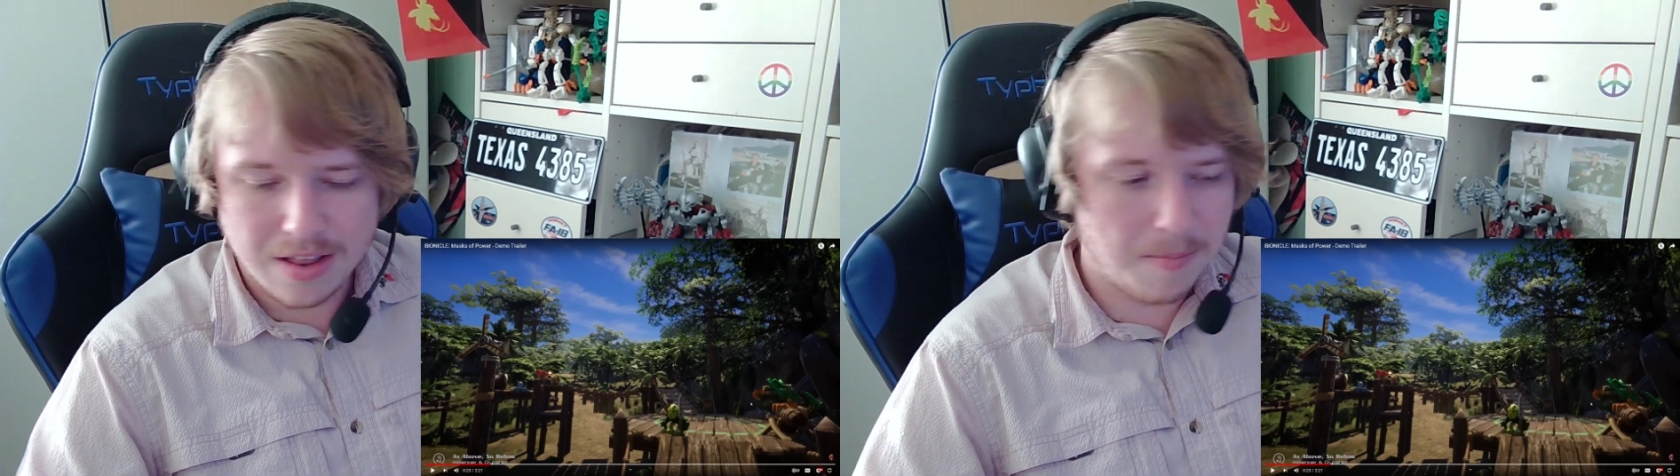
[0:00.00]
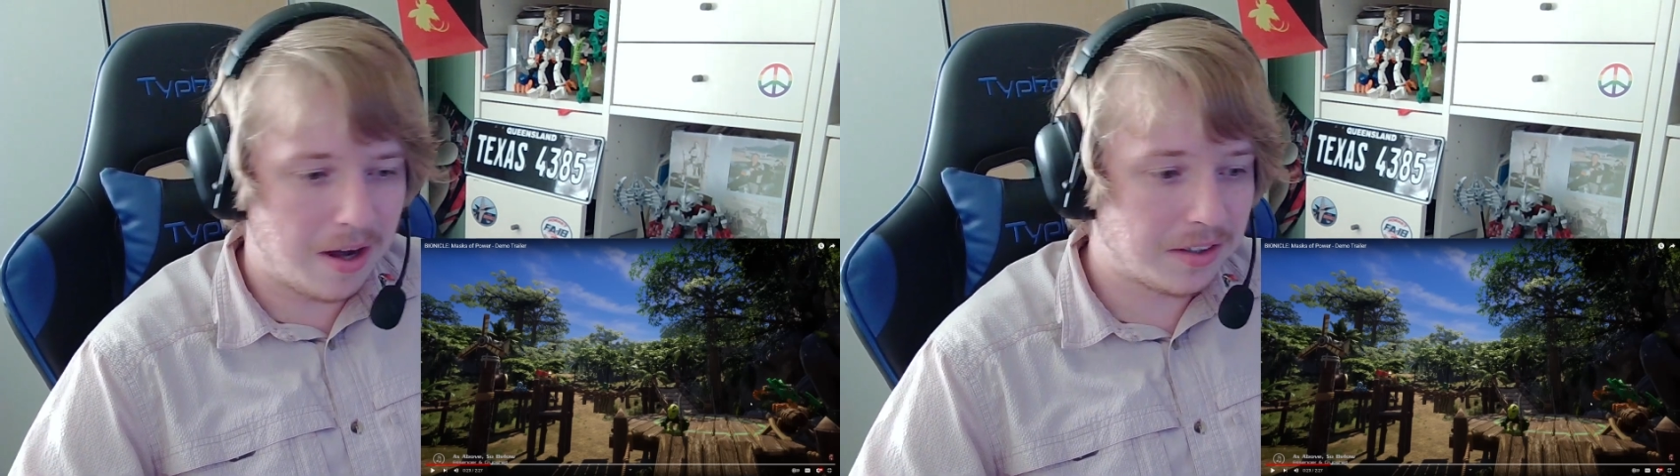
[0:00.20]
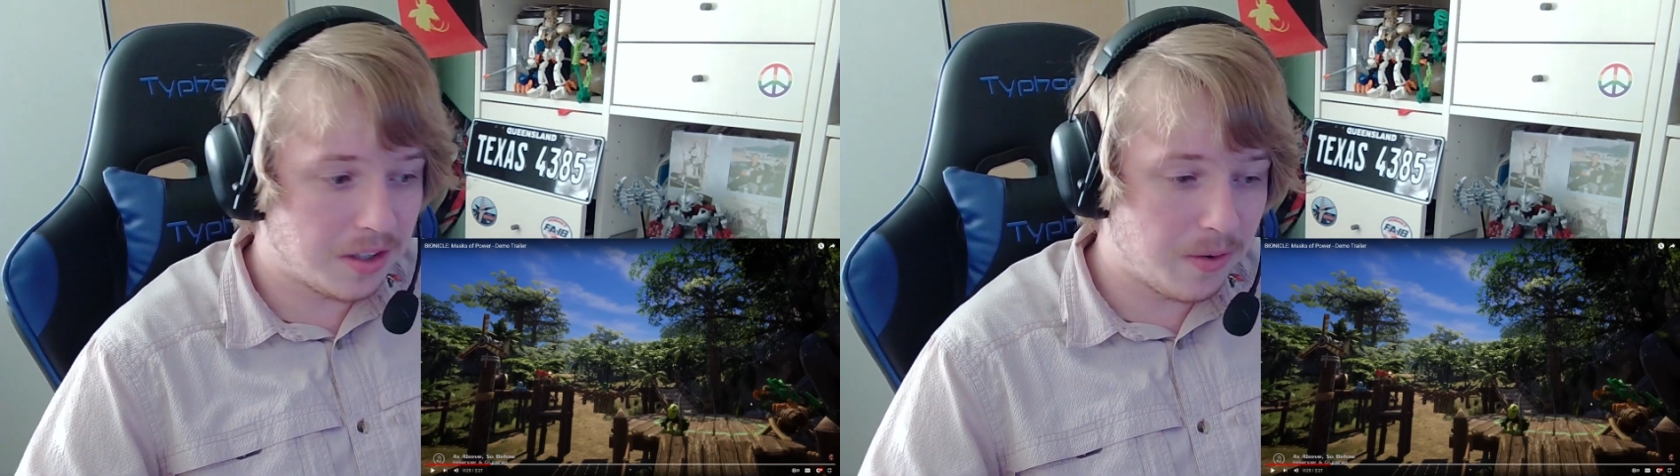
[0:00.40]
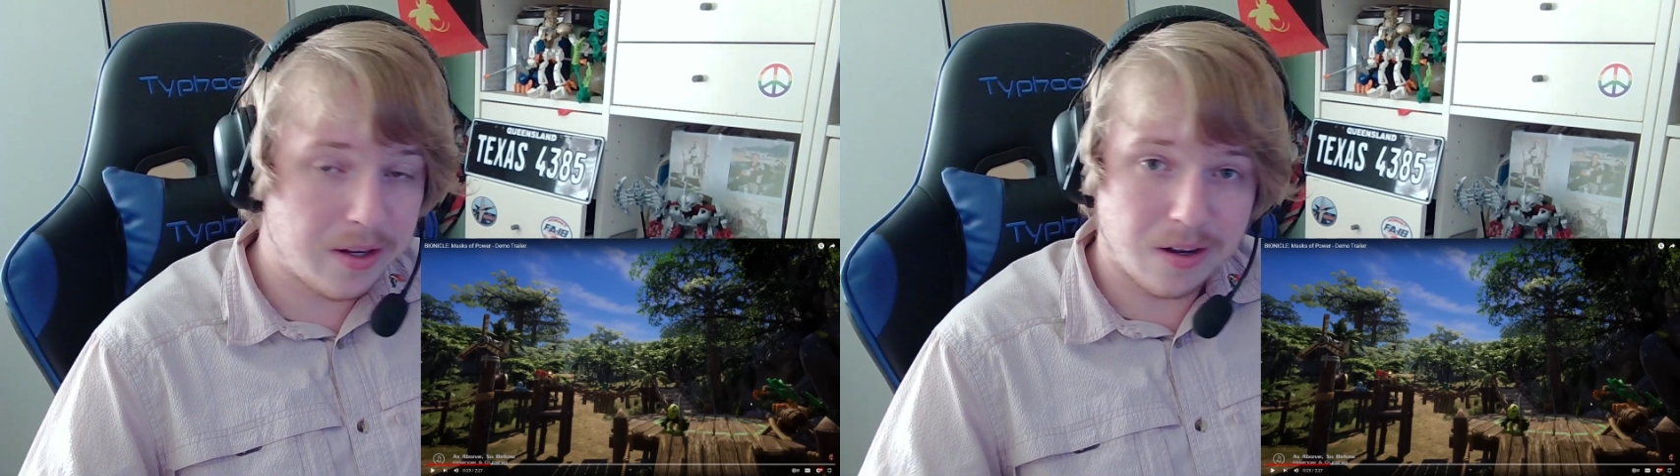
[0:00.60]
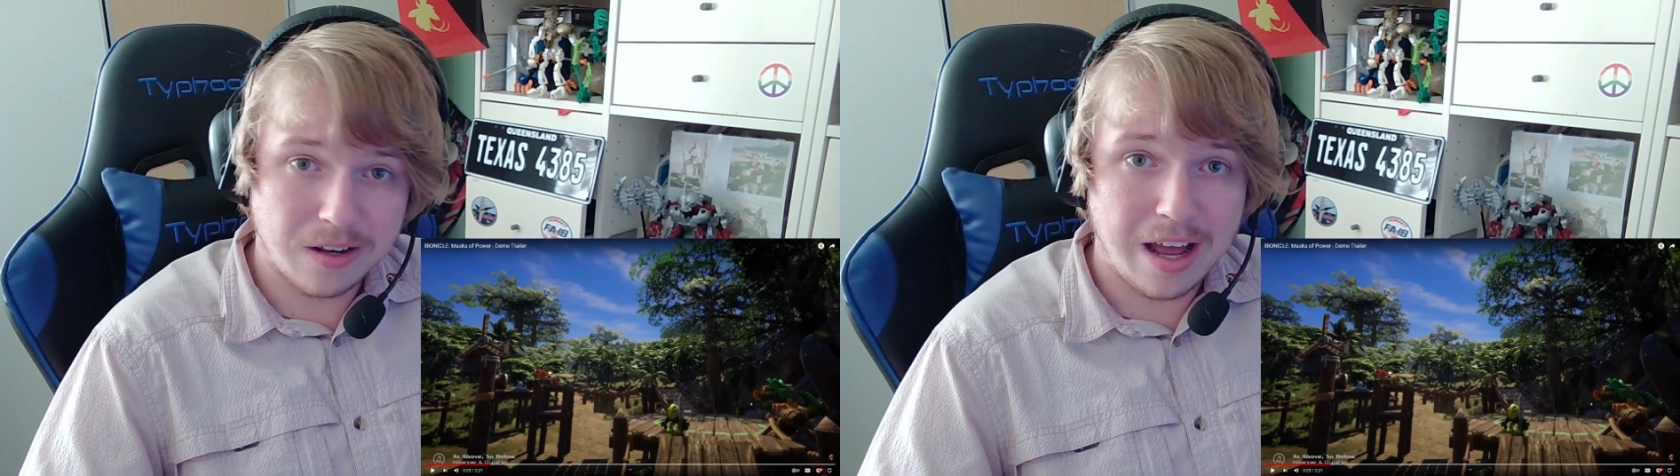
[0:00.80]
Matanui
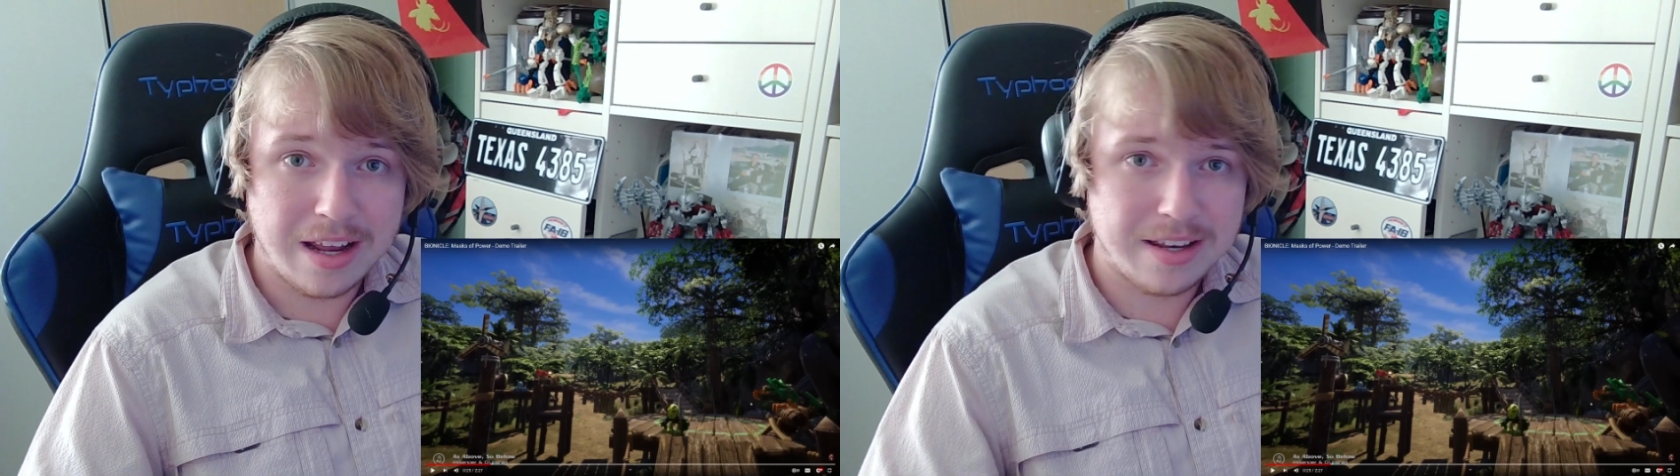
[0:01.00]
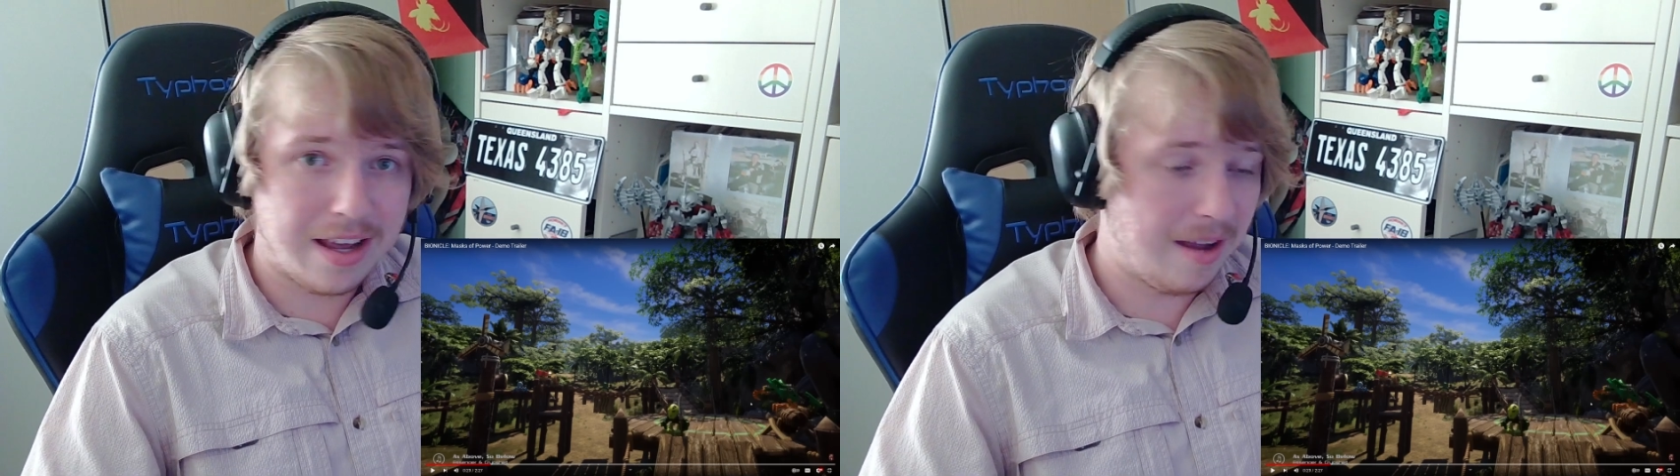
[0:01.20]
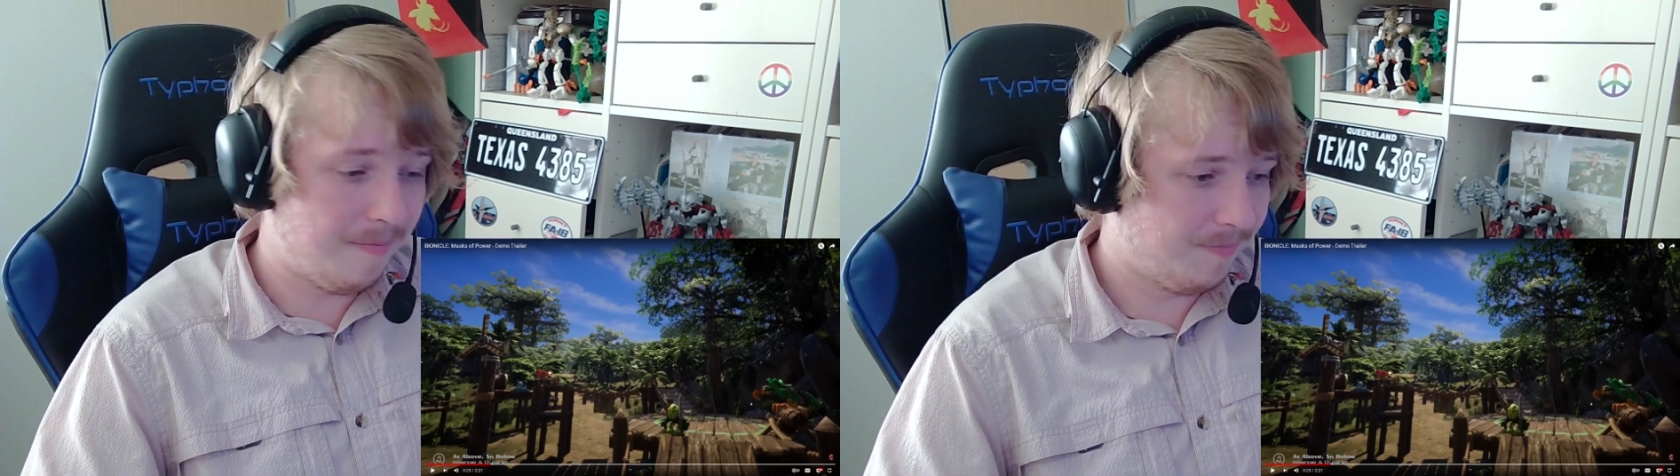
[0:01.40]
Online game.